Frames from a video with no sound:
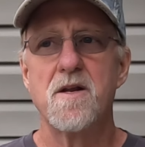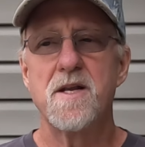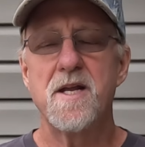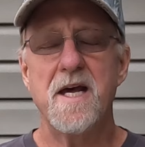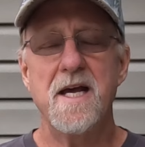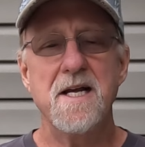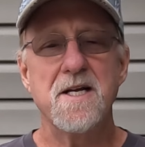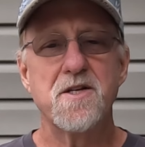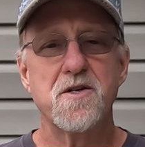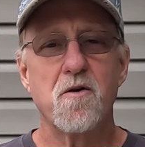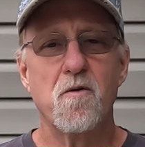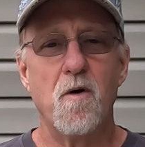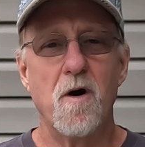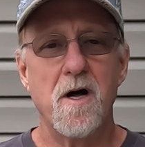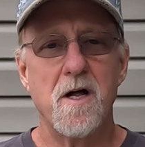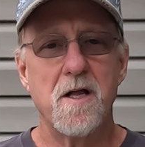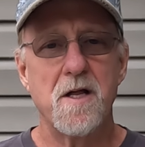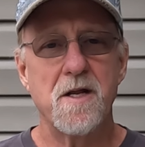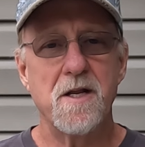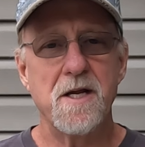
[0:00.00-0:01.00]
taste
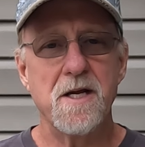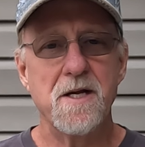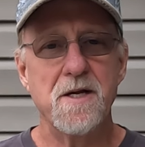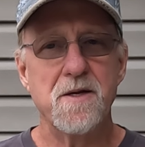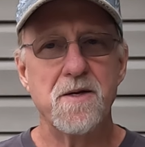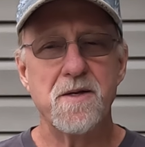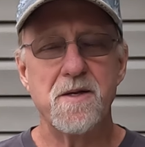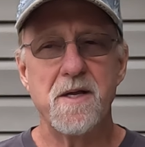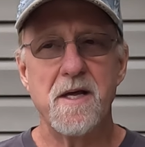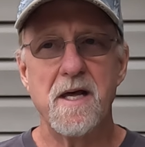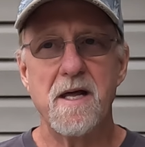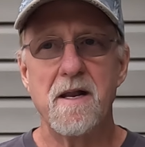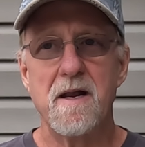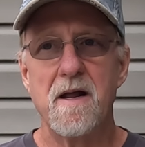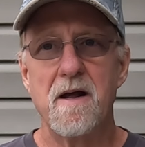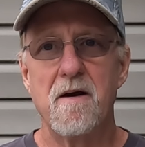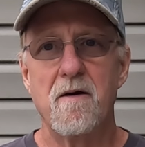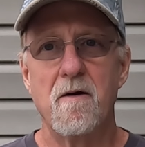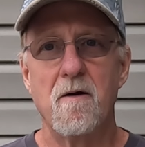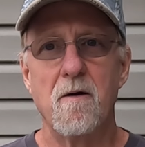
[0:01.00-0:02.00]
qualities that
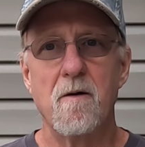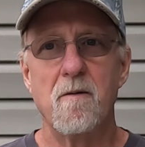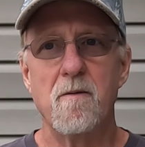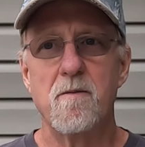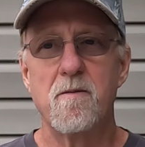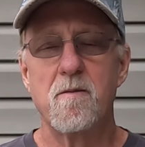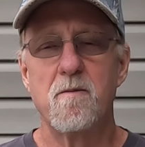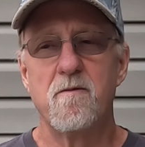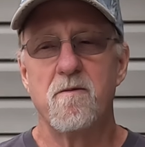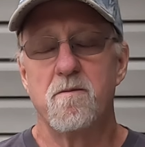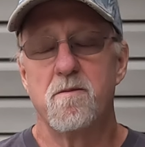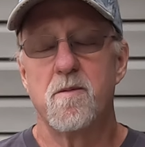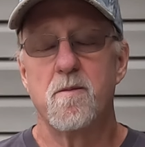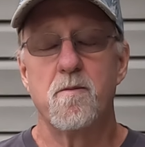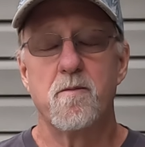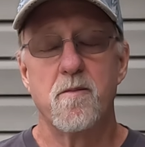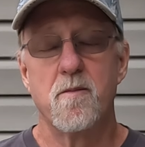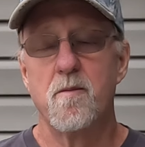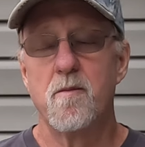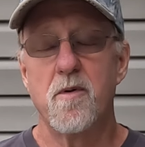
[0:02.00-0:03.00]
are
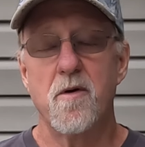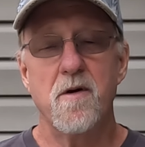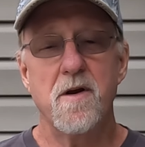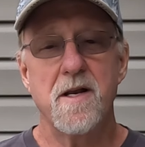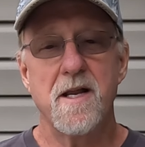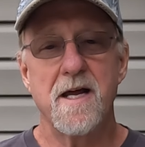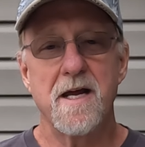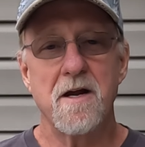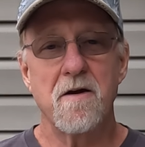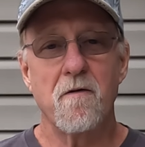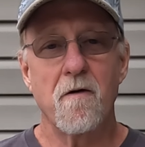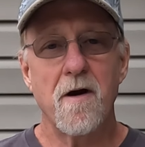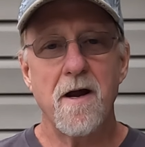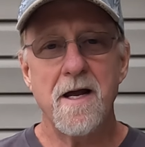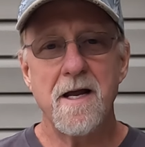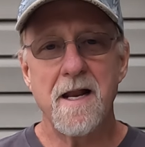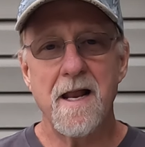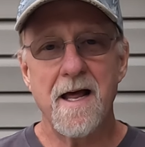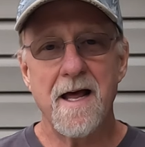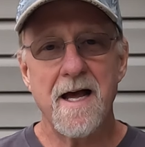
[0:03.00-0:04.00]
pretty dang
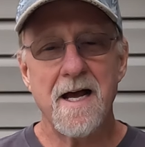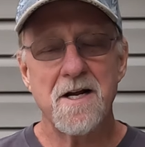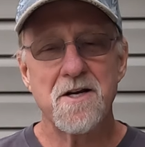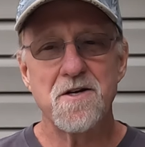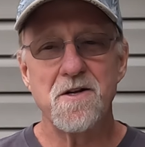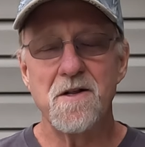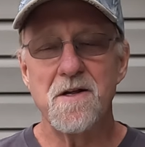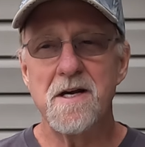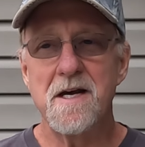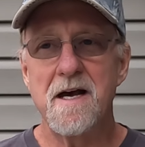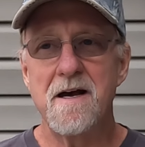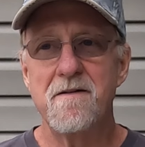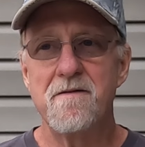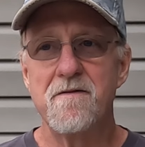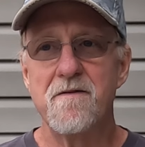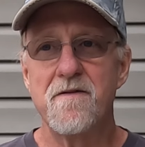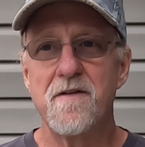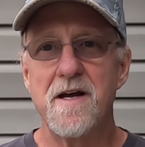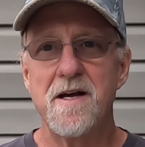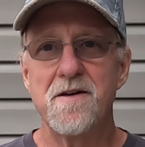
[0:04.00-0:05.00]
great, actually. I
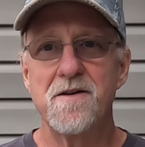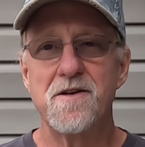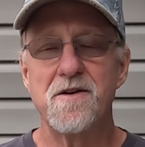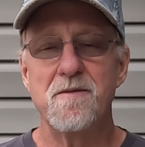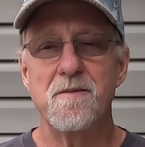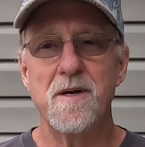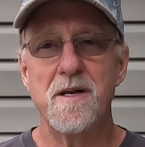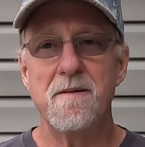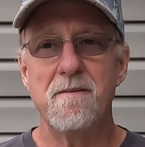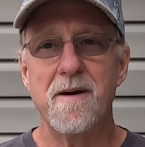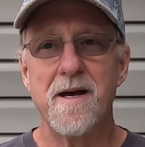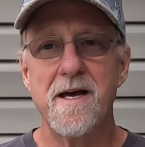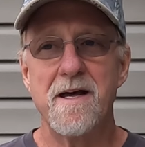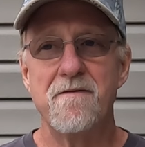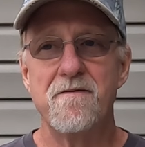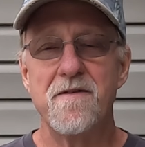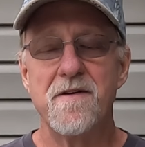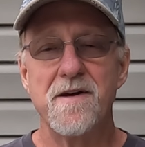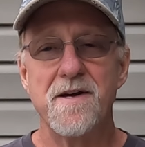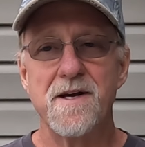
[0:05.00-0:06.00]
haven't found too many
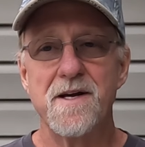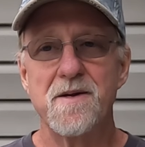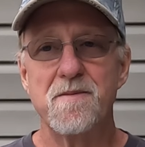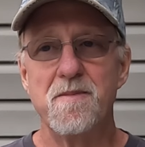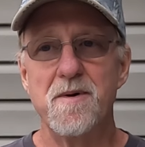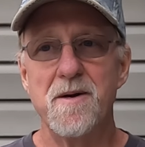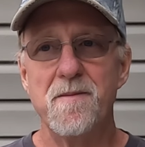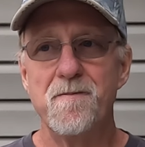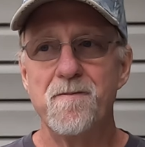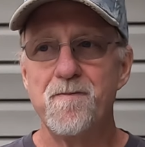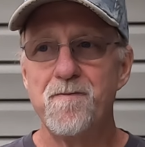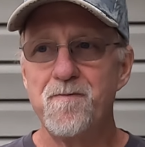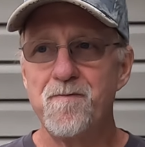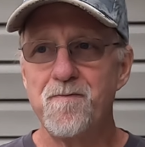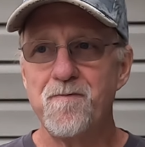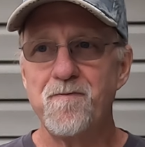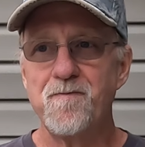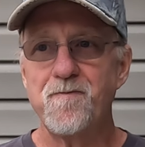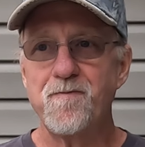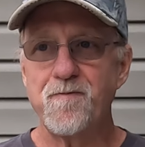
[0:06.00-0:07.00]
bad figs, but
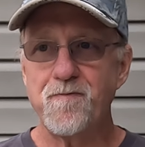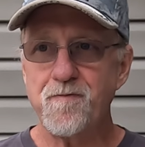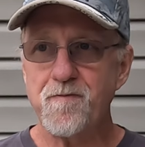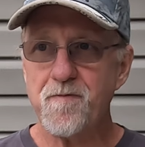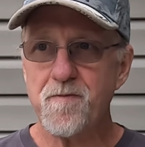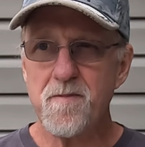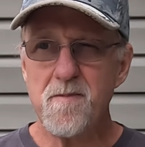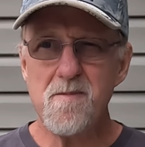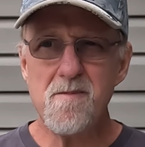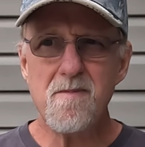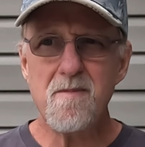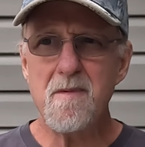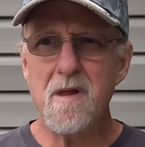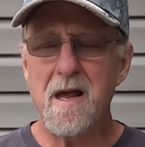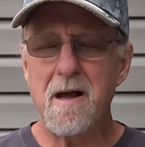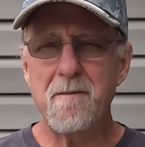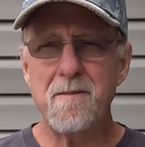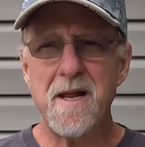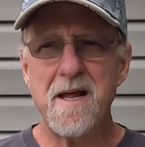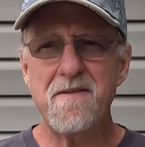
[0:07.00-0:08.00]

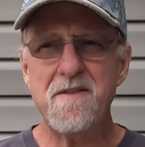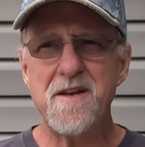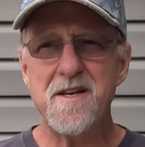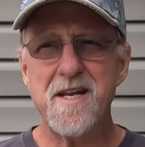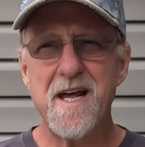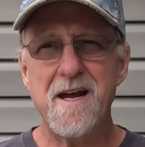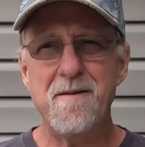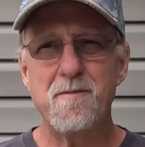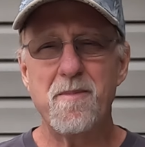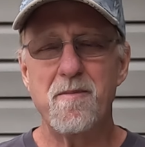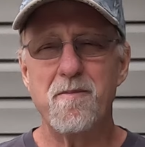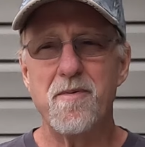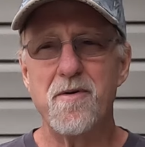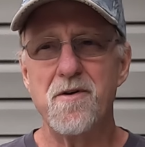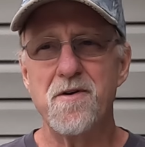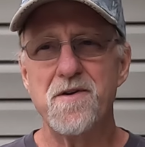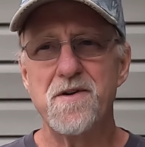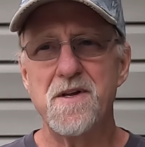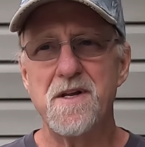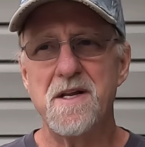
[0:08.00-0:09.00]
I'm not the type of
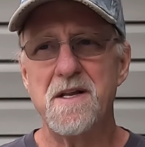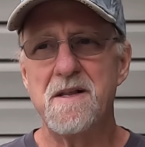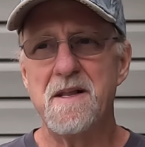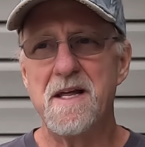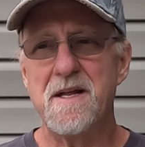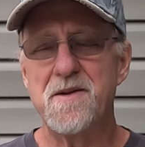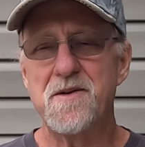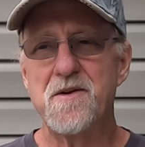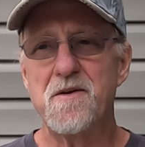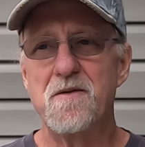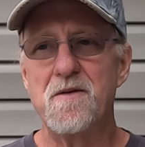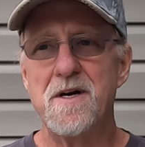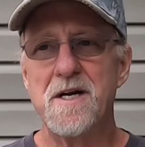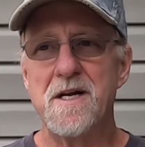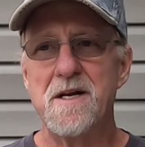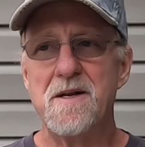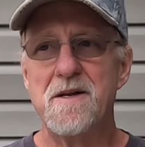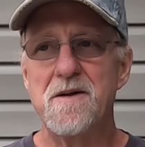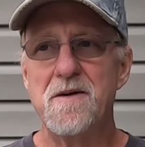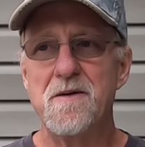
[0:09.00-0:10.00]
person that's
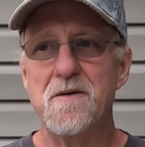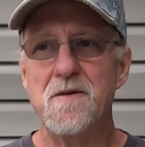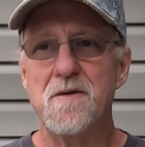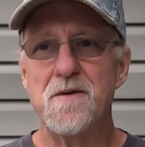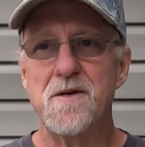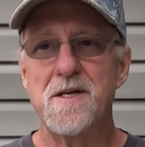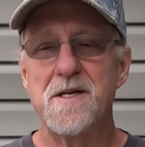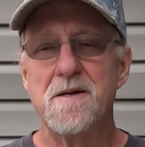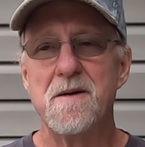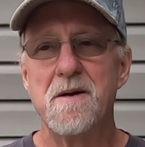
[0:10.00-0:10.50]
going to